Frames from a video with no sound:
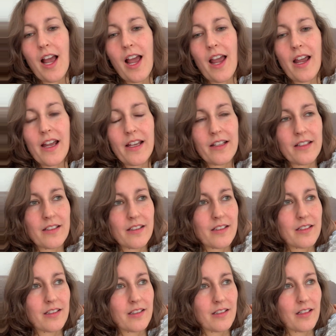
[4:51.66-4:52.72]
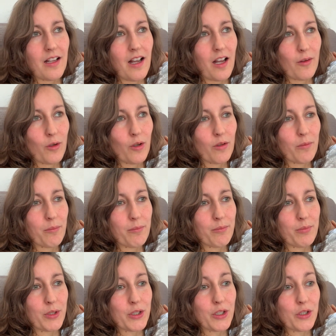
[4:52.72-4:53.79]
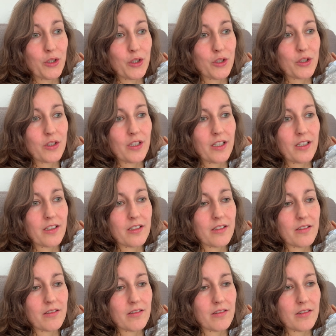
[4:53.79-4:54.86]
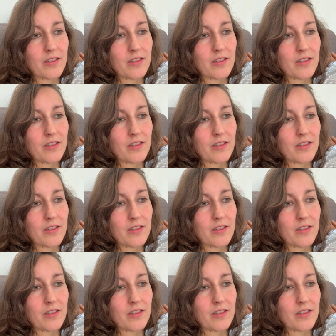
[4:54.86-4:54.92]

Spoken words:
and I've gone pretty good in